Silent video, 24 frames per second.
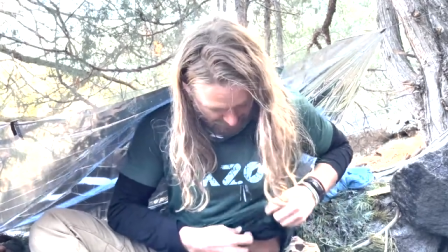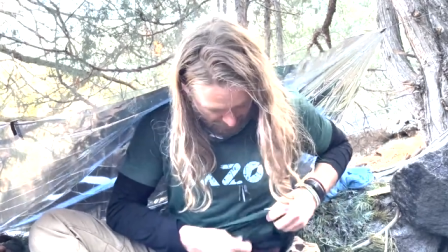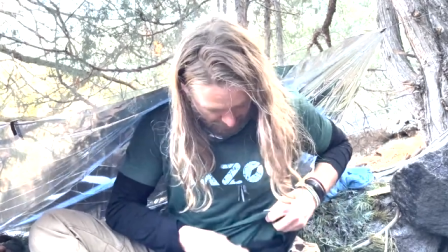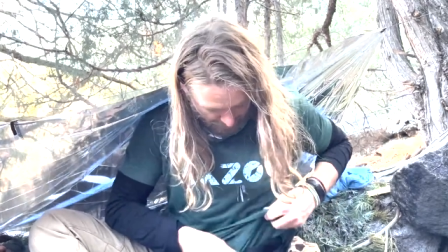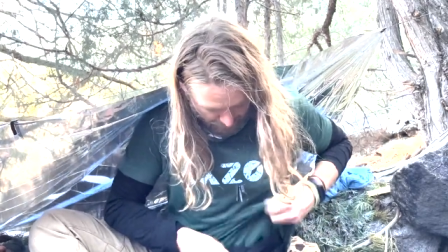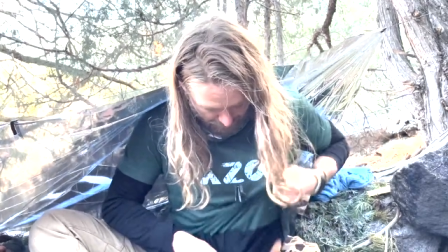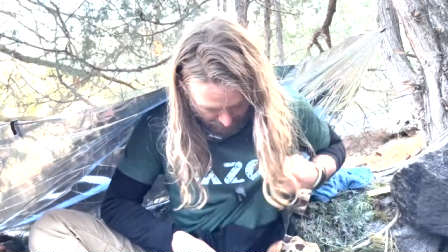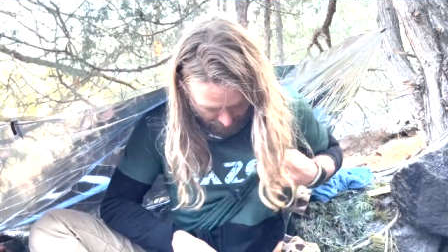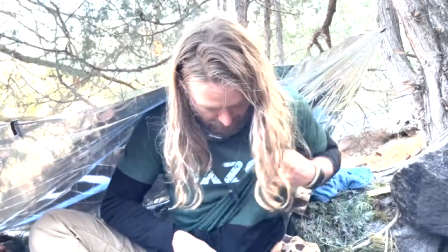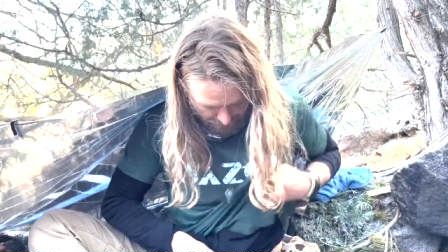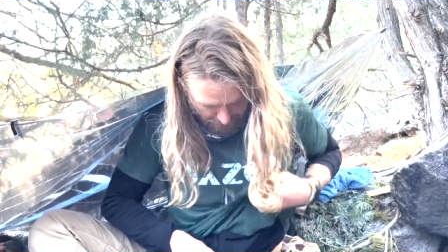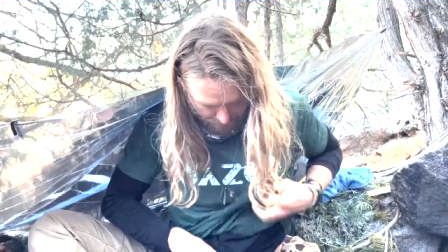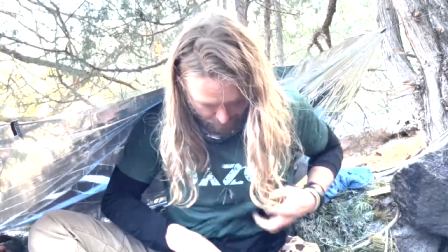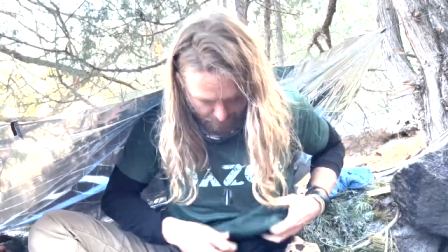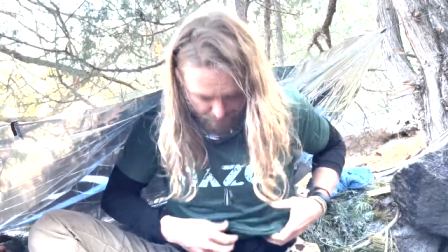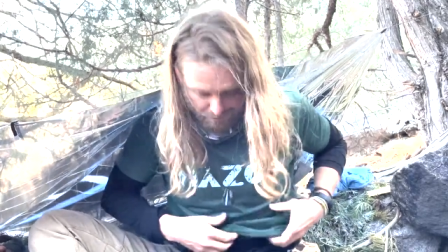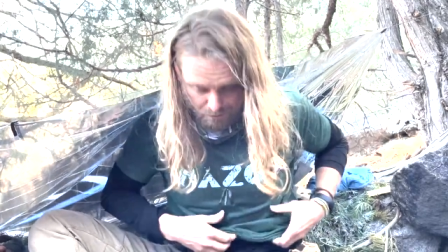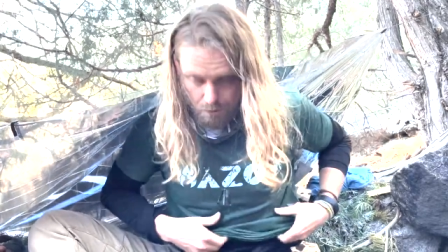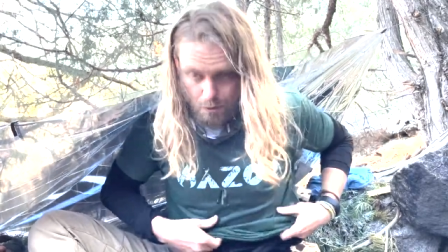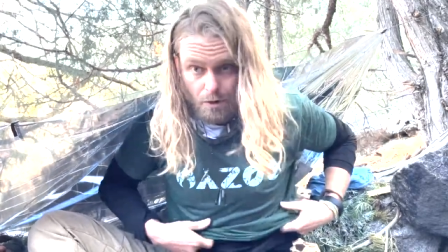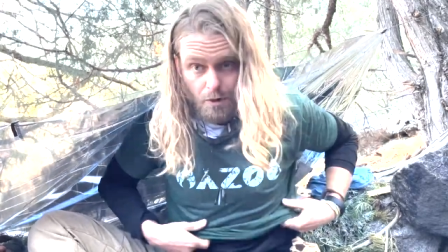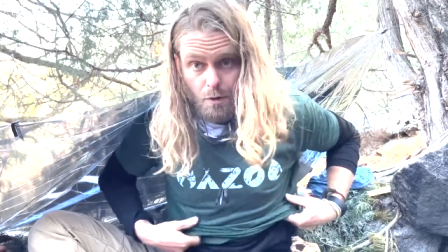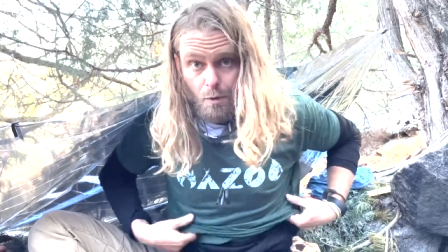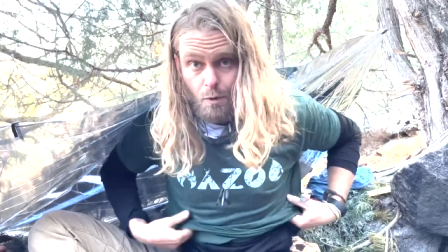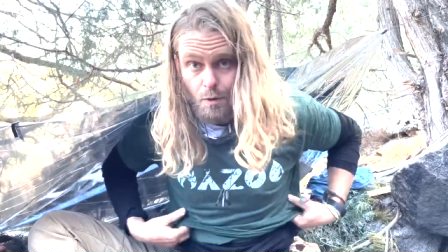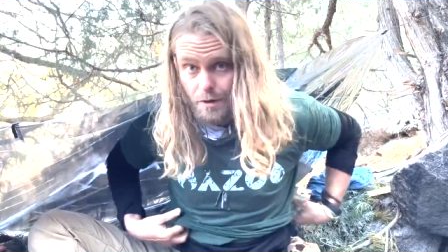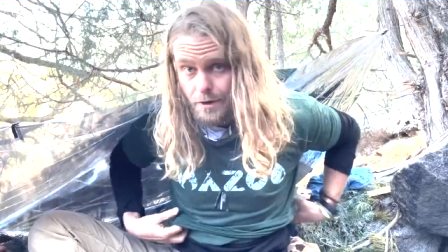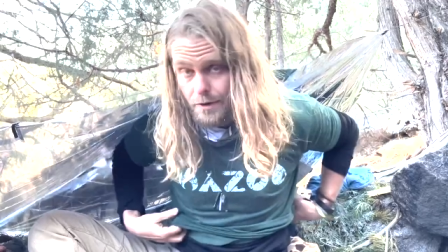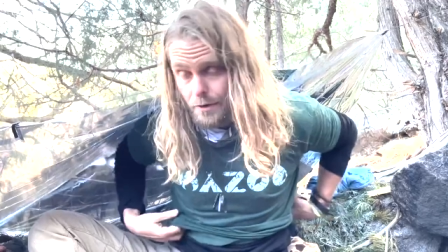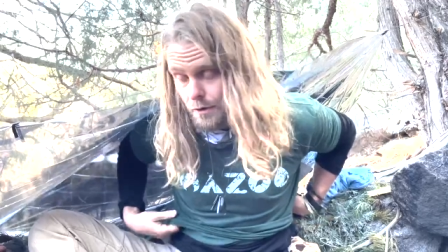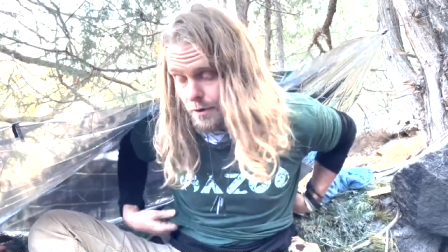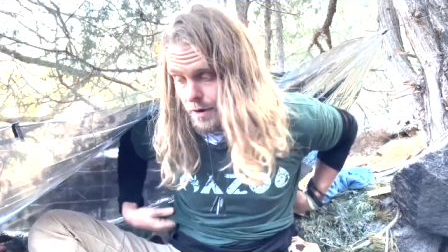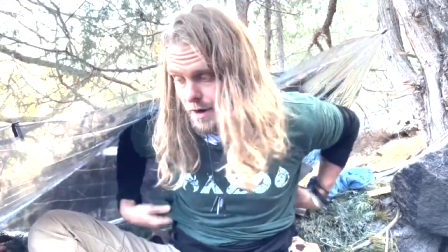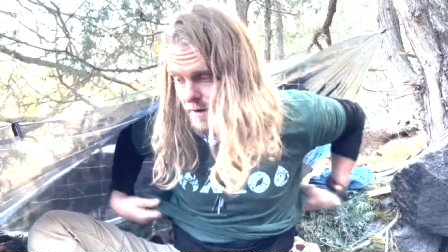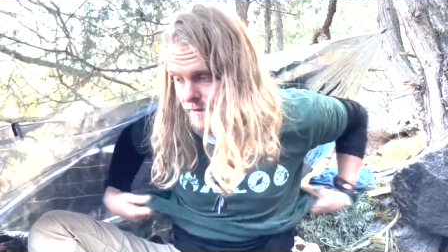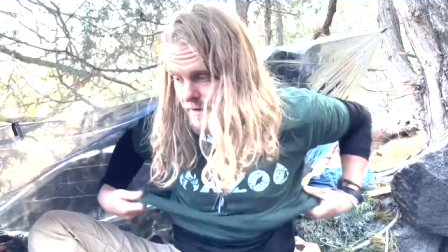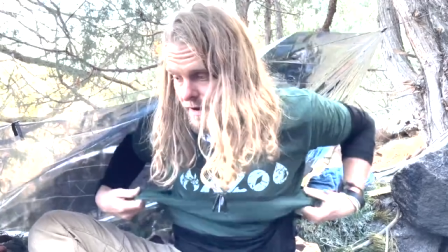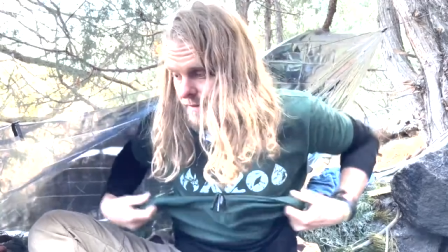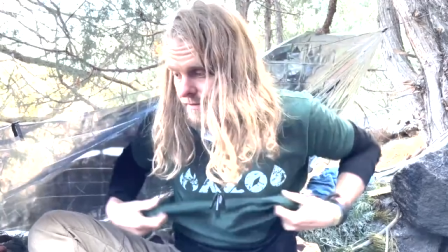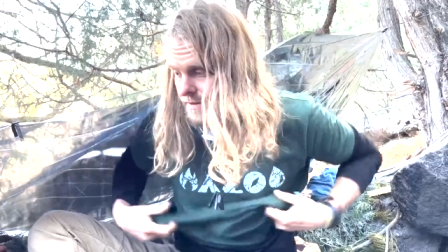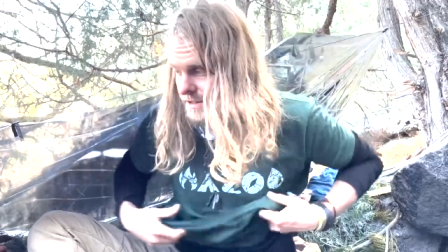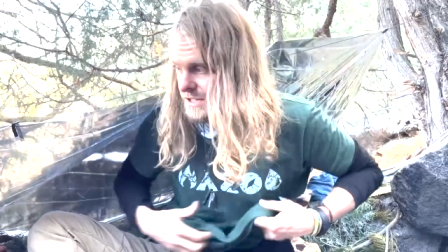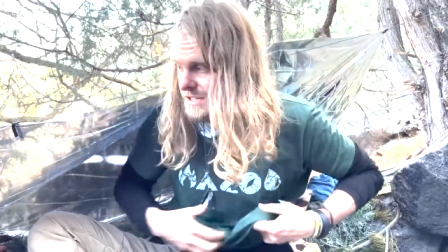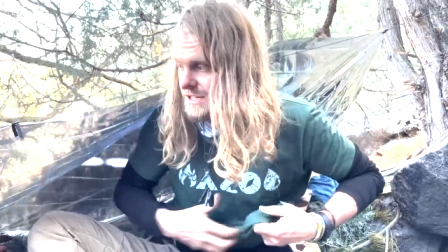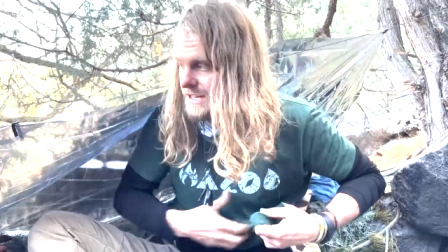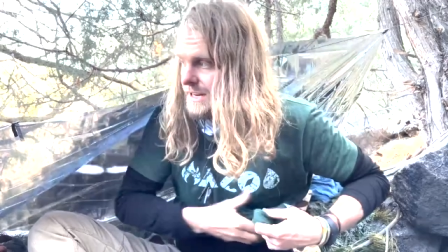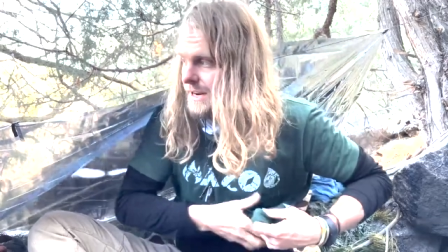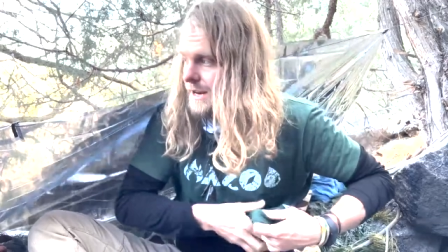I've ever done before, or nor have I ever
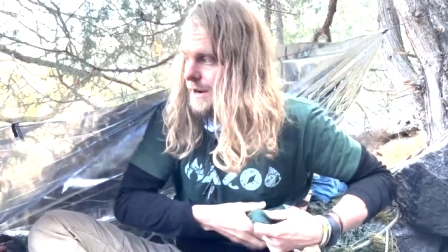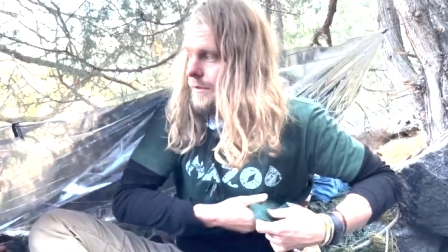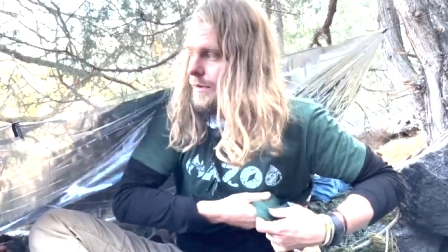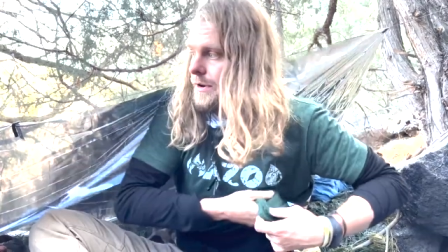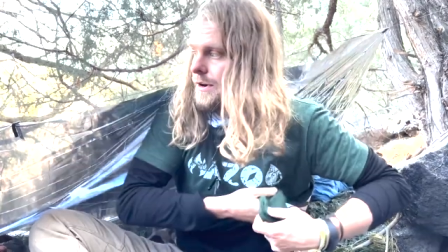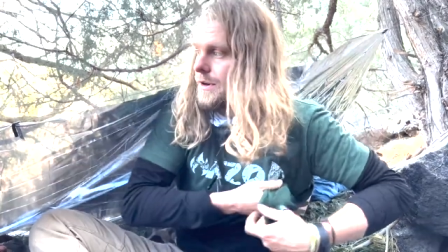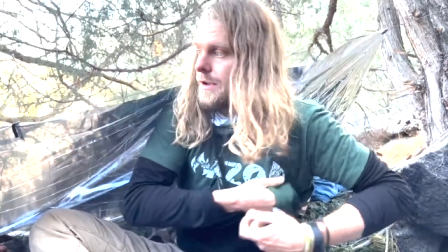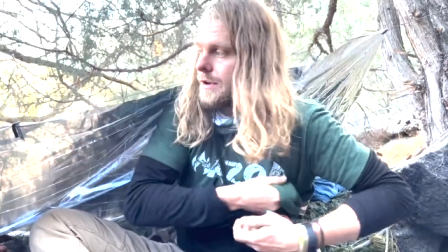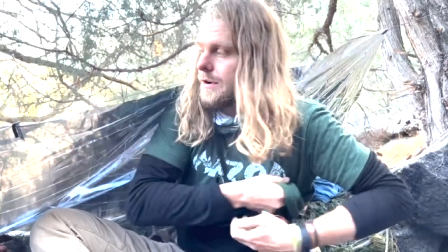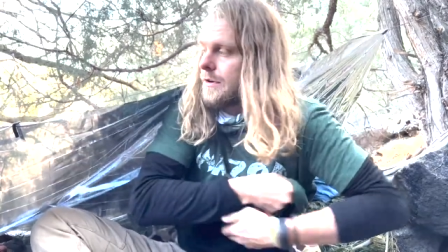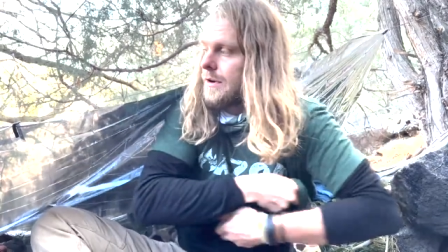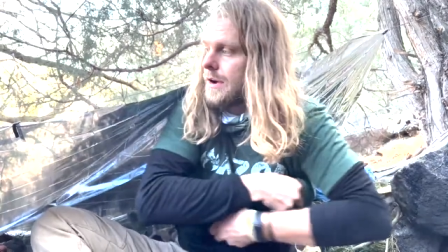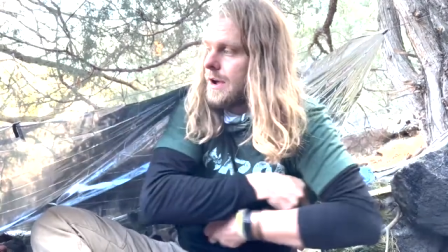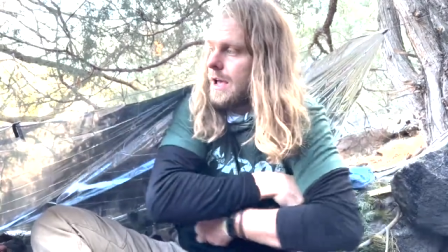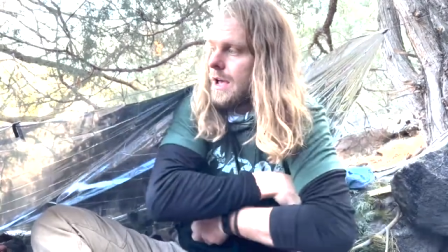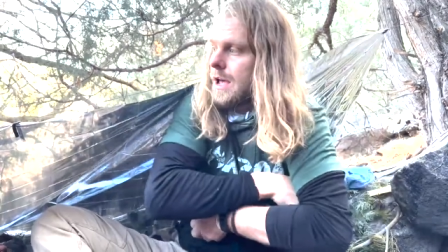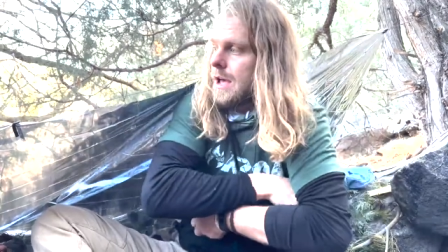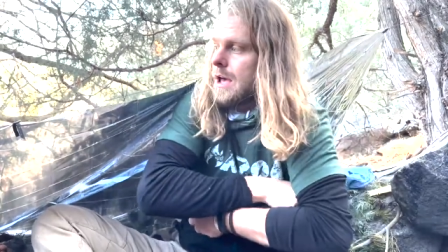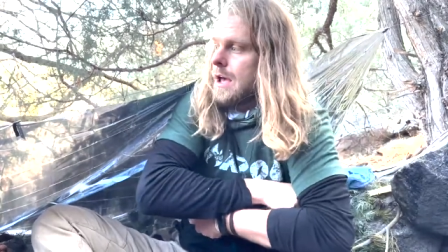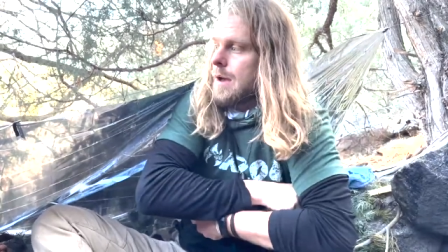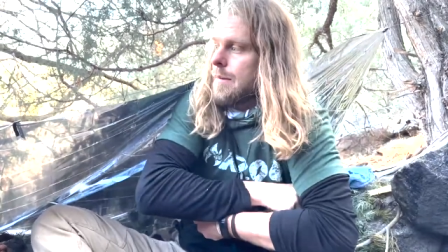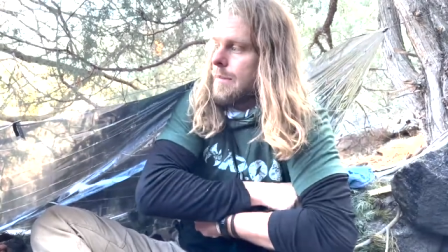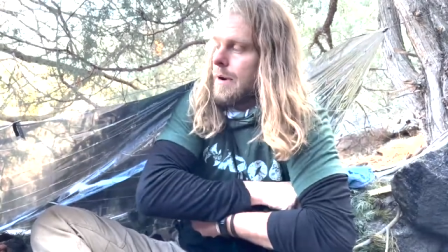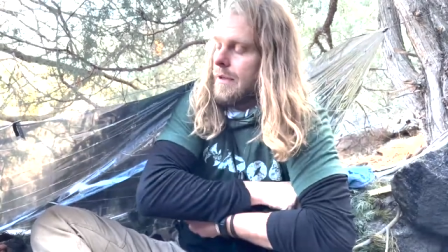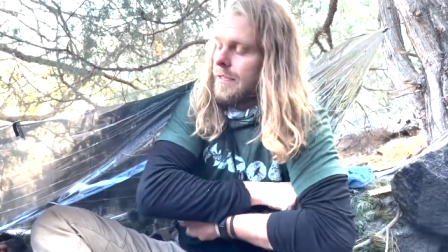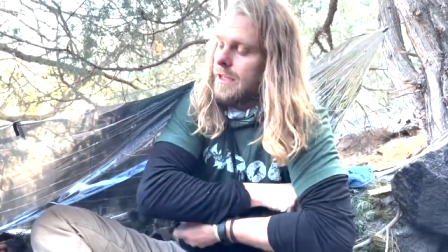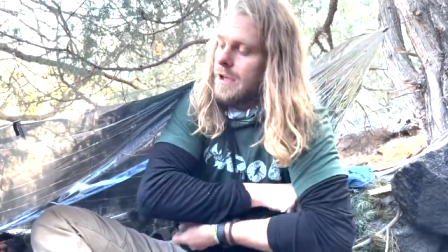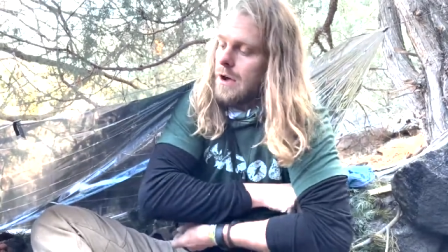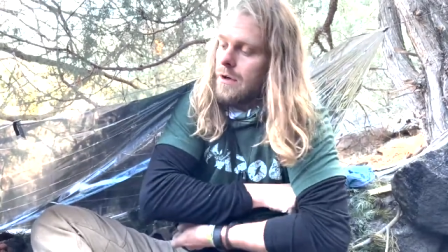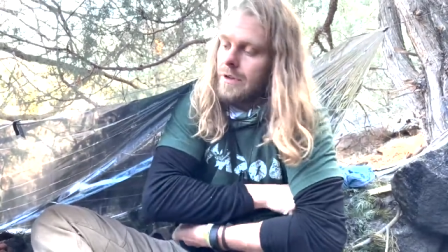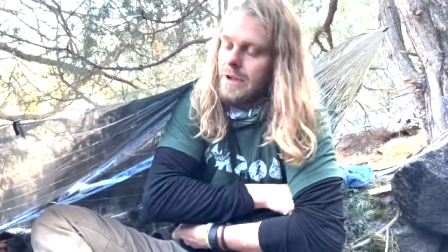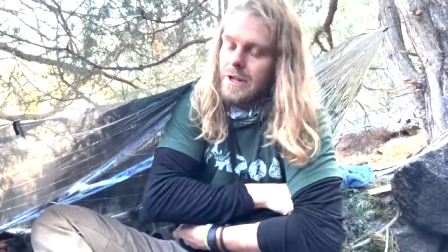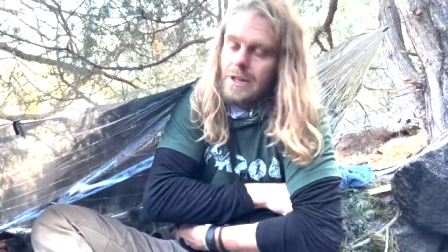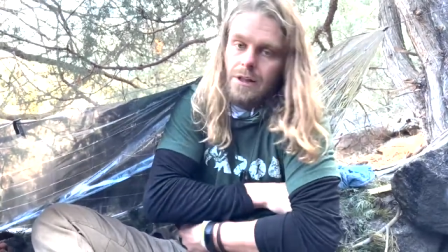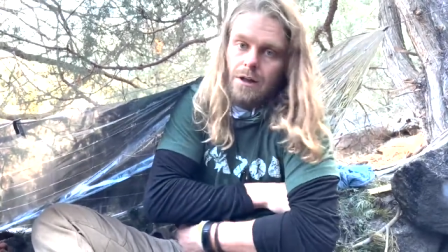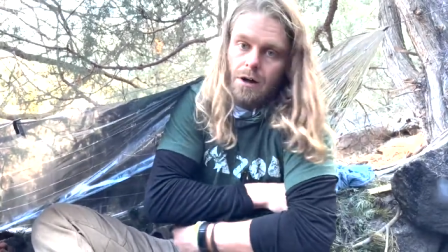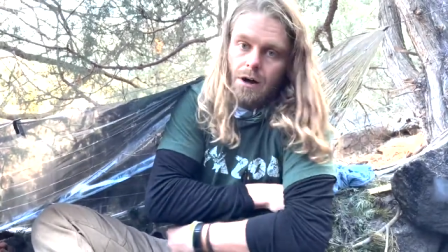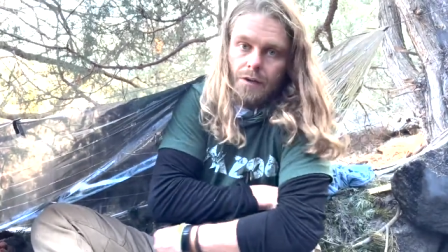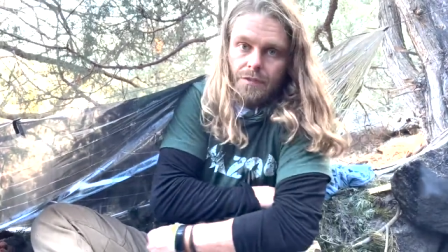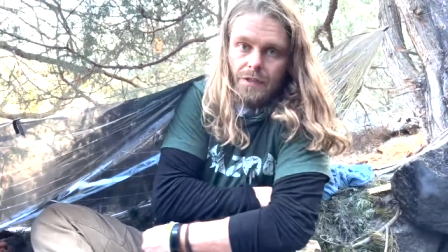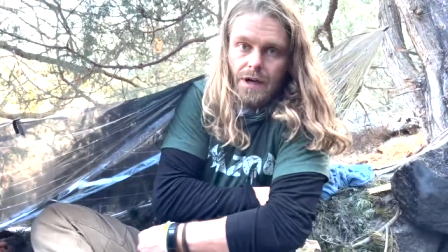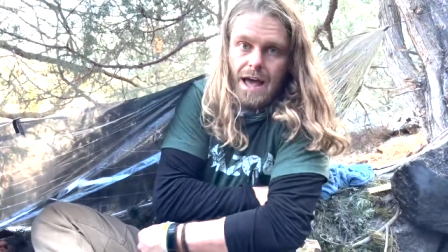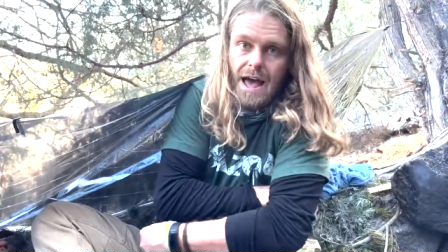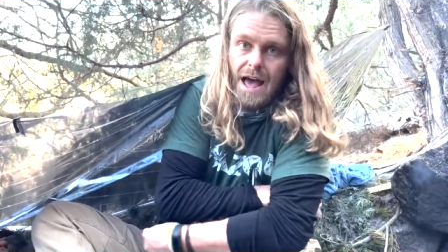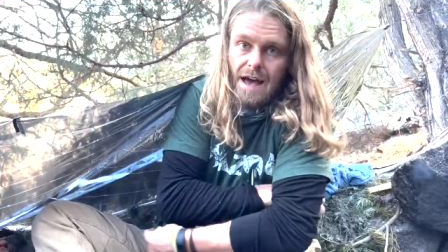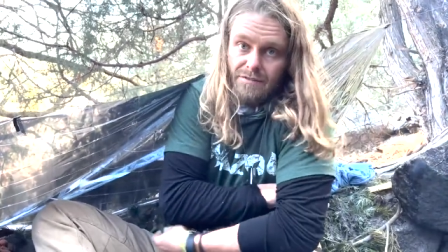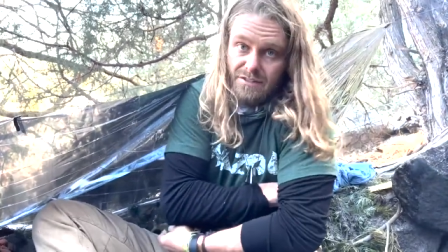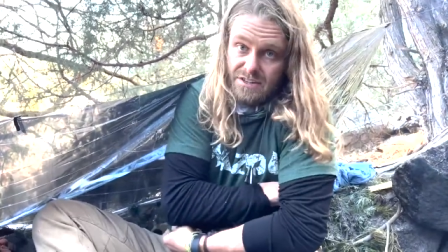seen anyone do. But the only cloth I
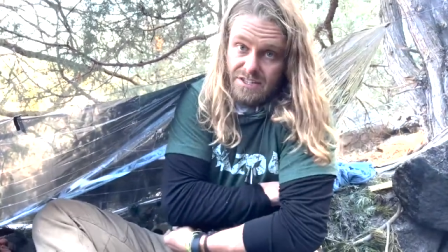have to